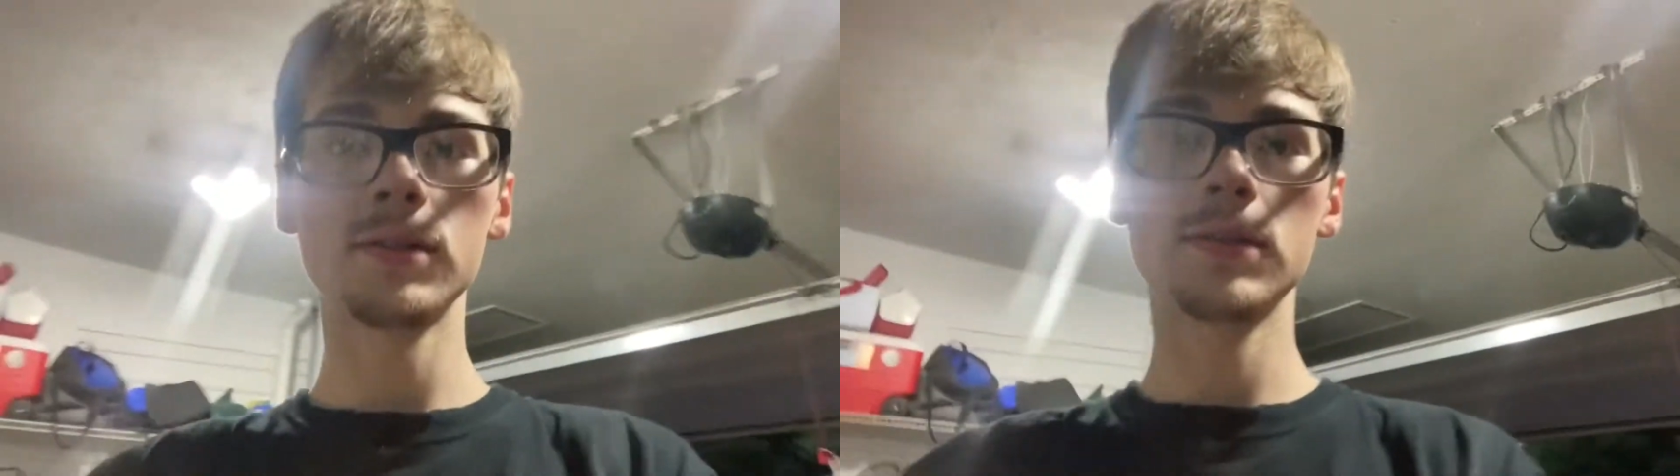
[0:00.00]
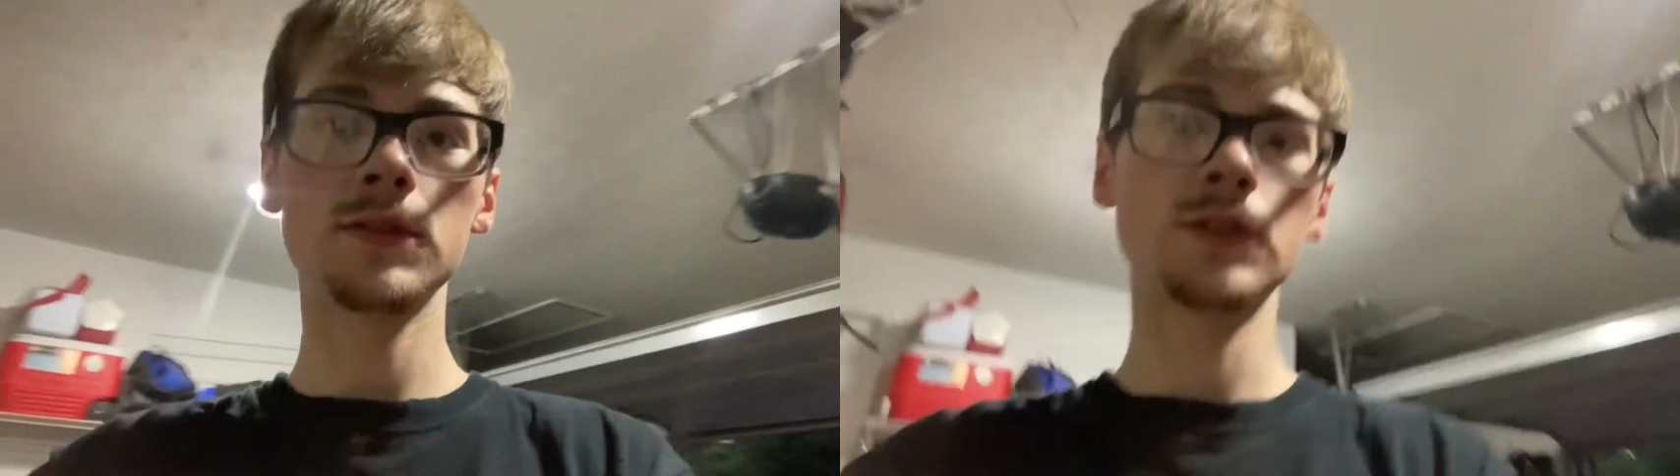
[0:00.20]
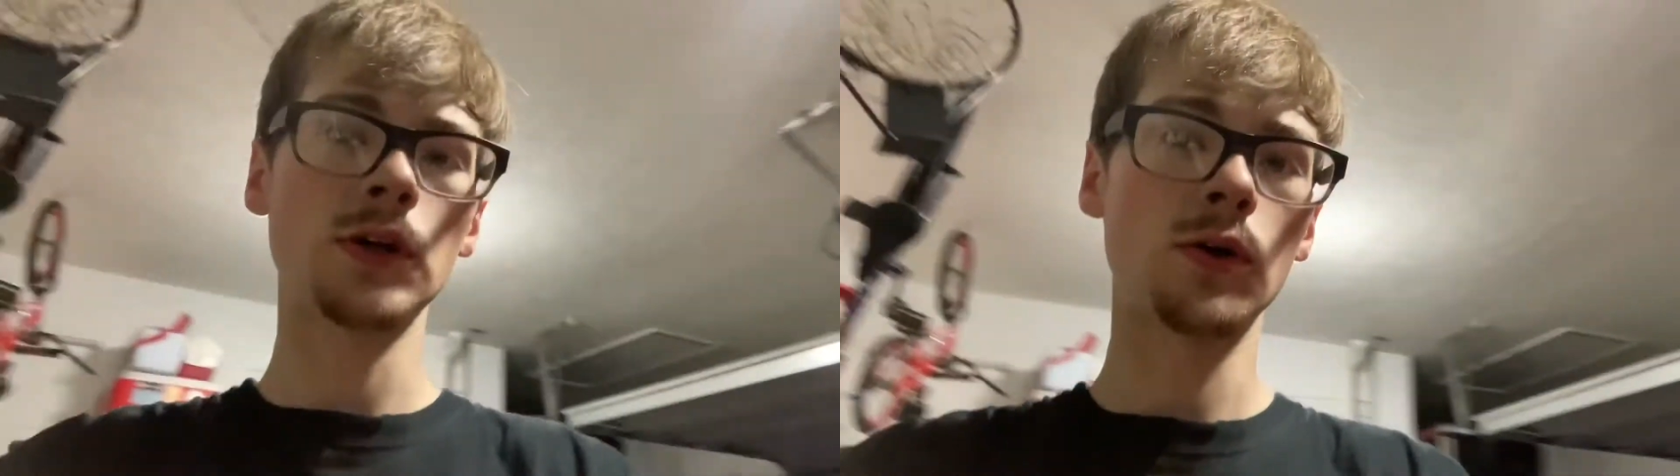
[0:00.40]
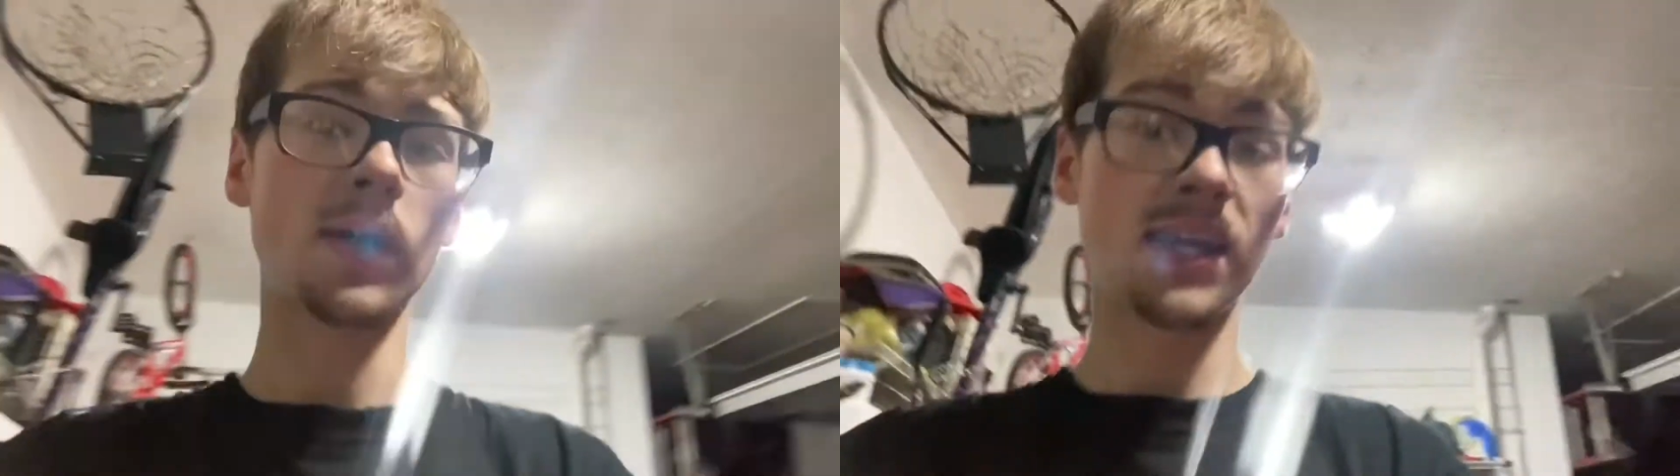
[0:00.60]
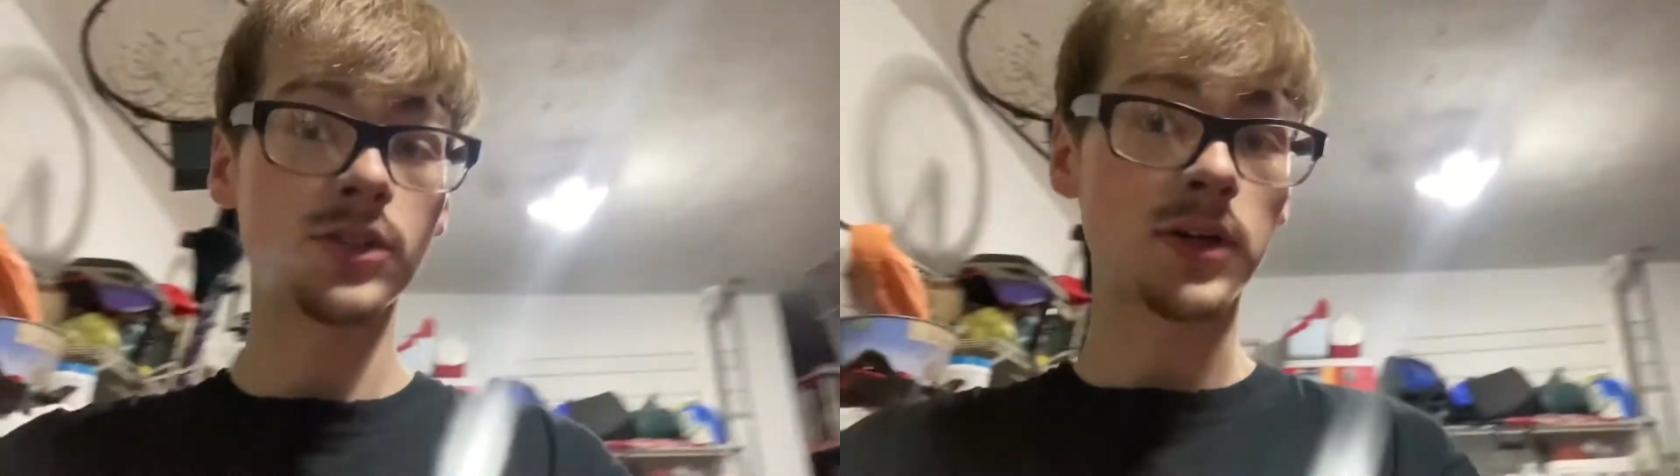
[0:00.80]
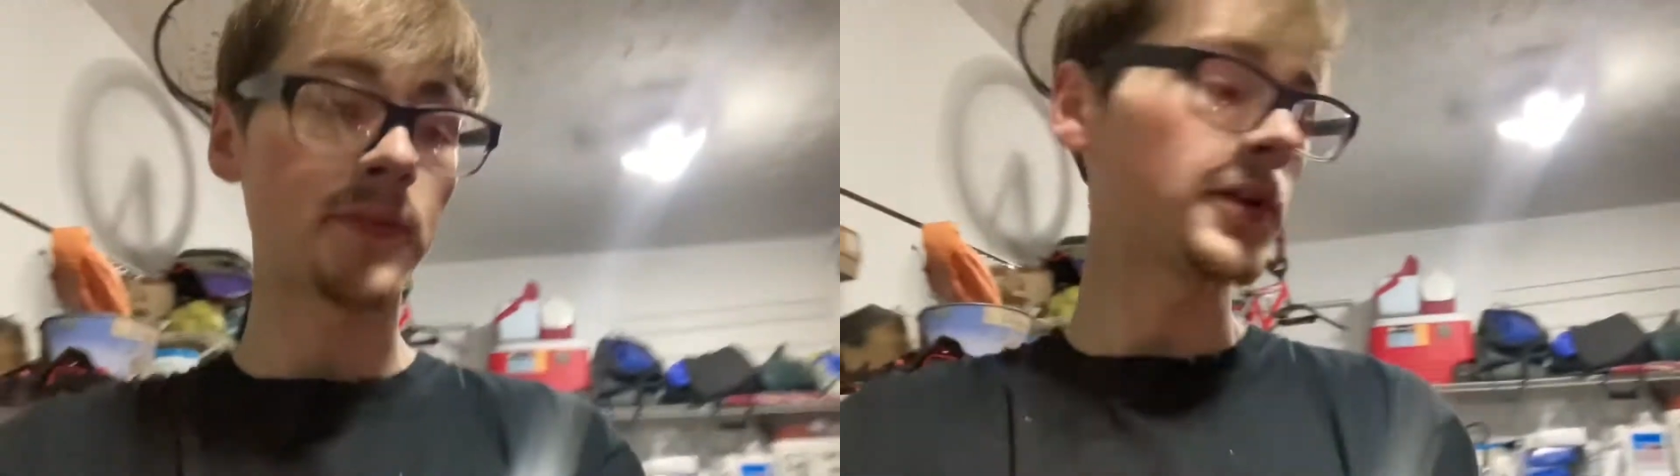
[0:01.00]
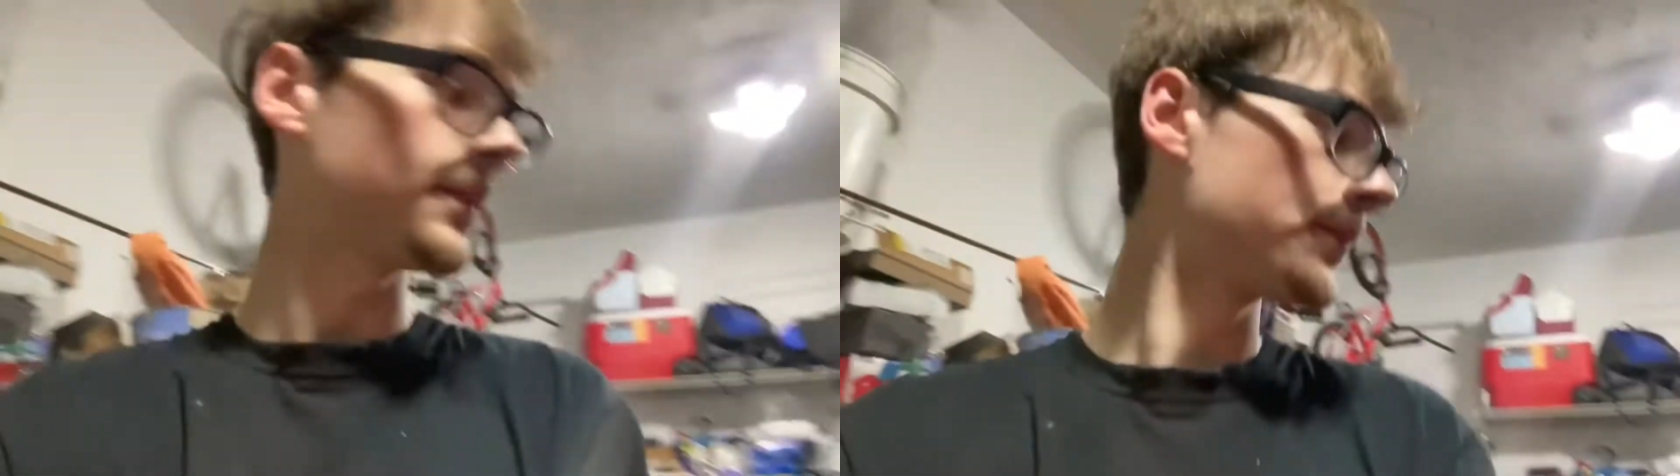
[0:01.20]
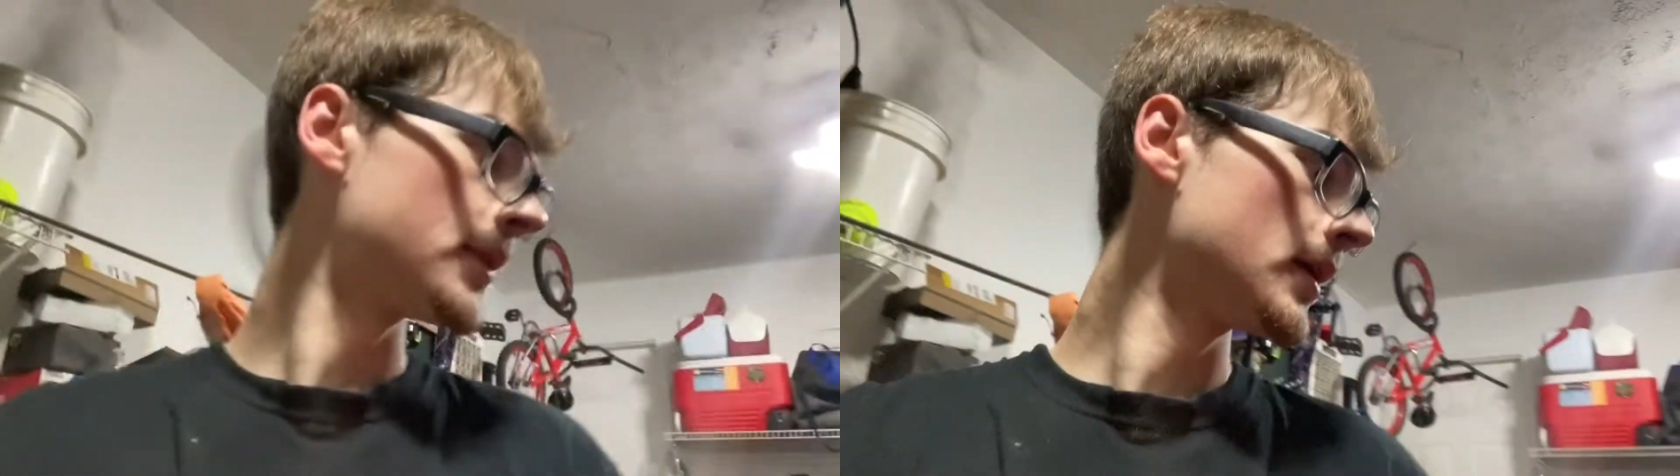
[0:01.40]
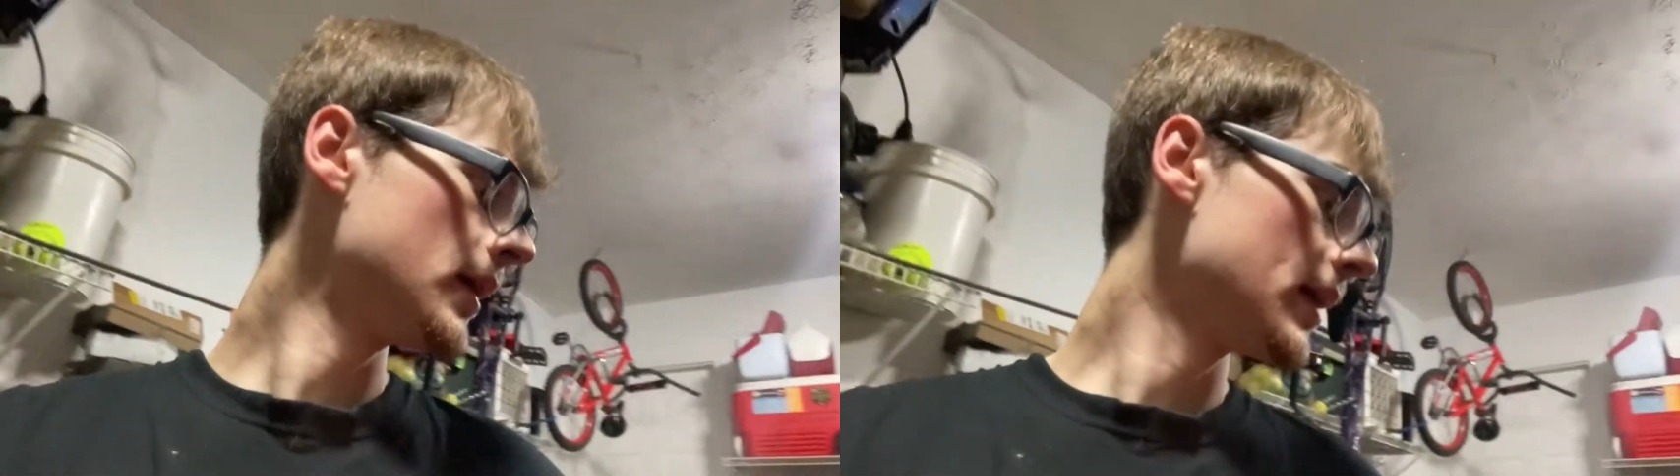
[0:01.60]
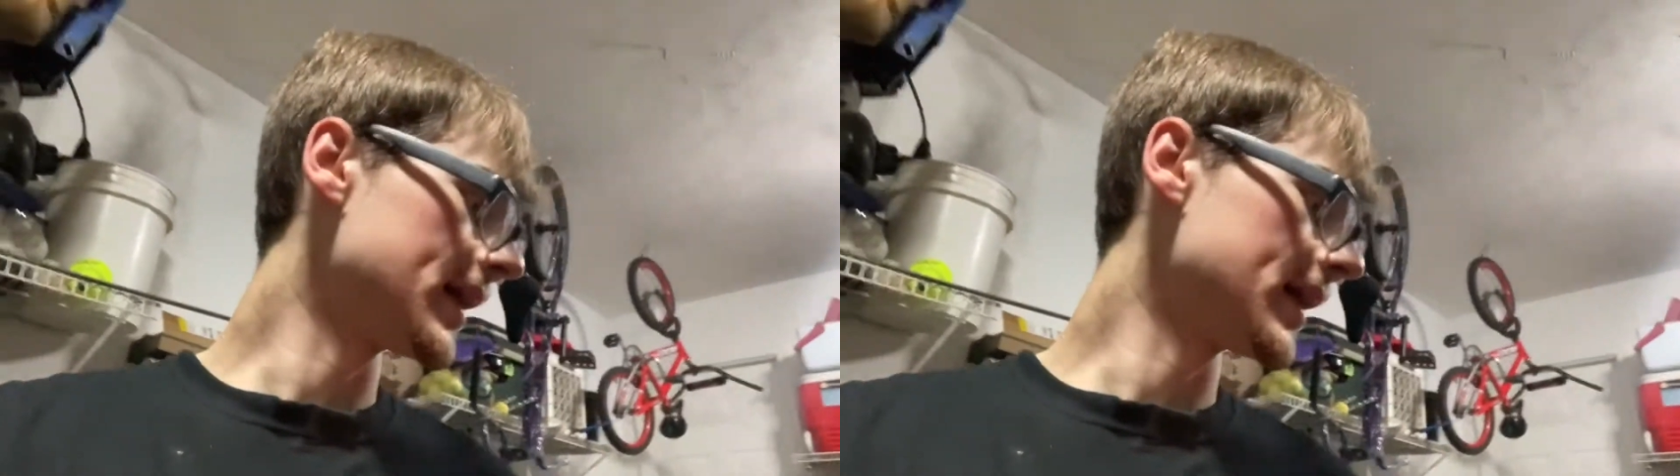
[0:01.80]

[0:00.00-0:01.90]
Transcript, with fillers: so I can drive it. I